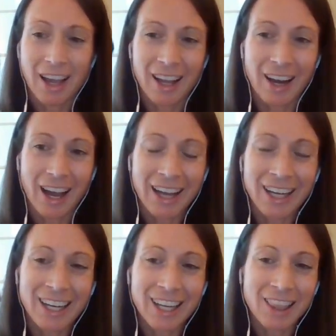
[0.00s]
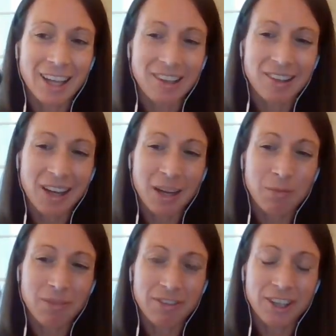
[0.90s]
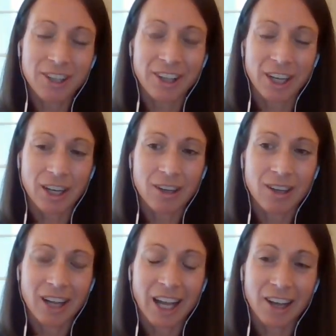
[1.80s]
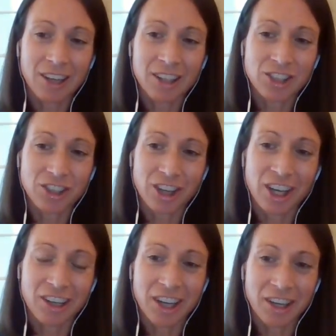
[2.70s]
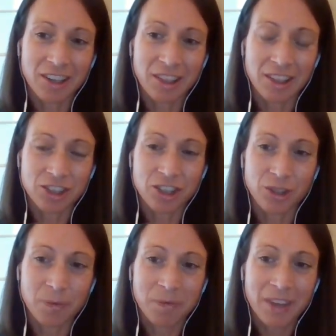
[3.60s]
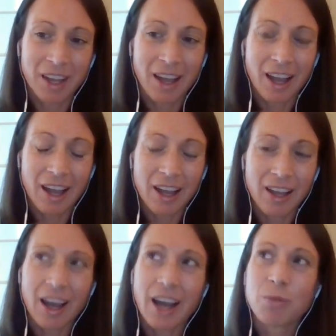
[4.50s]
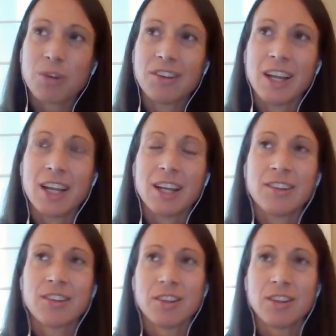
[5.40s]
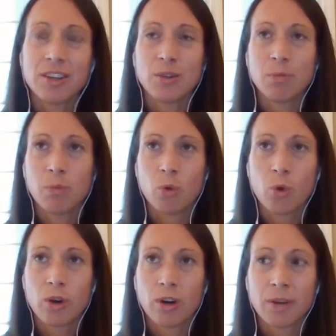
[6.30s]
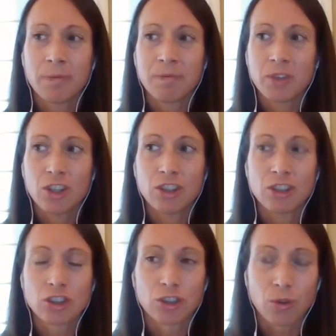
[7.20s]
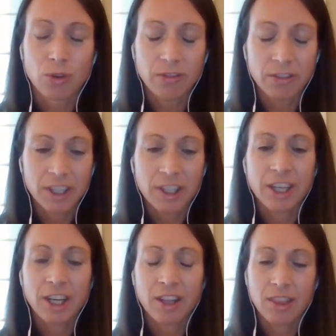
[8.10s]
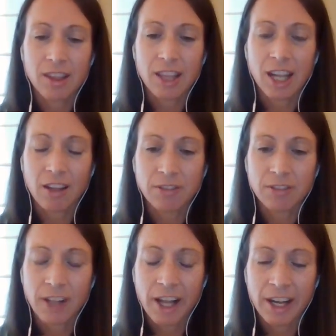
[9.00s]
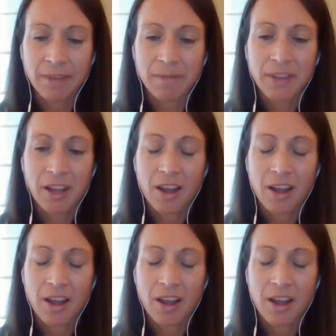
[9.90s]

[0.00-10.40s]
And I get that same feeling at initial contact in this shoe. And I would say it's a little more controlled feeling than the Alphafly.